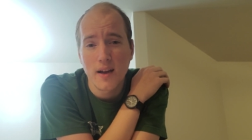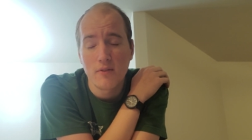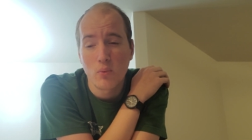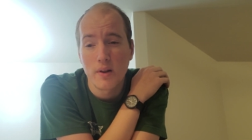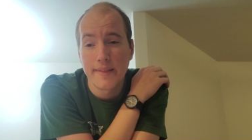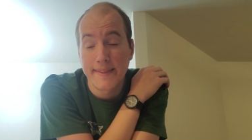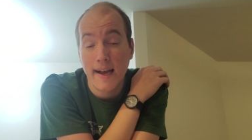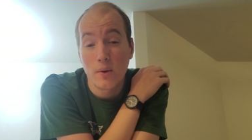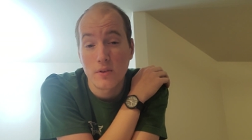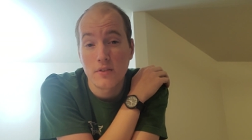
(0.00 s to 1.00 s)
I've won
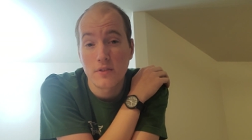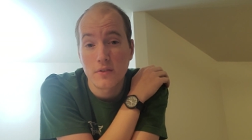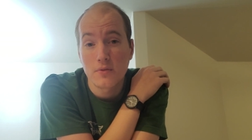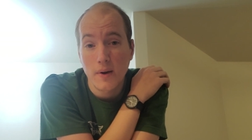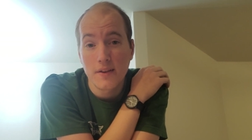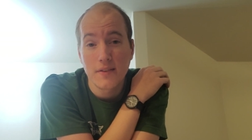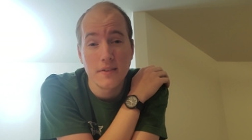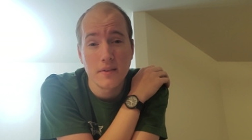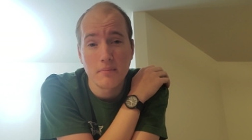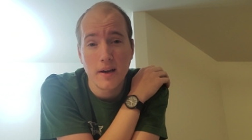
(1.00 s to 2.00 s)
thousands of
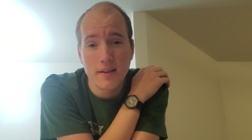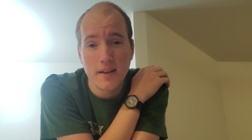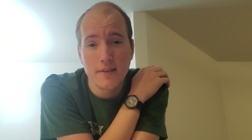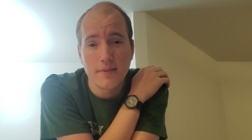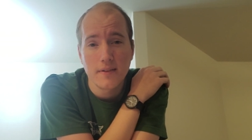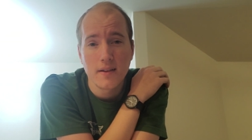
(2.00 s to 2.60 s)
races in my life.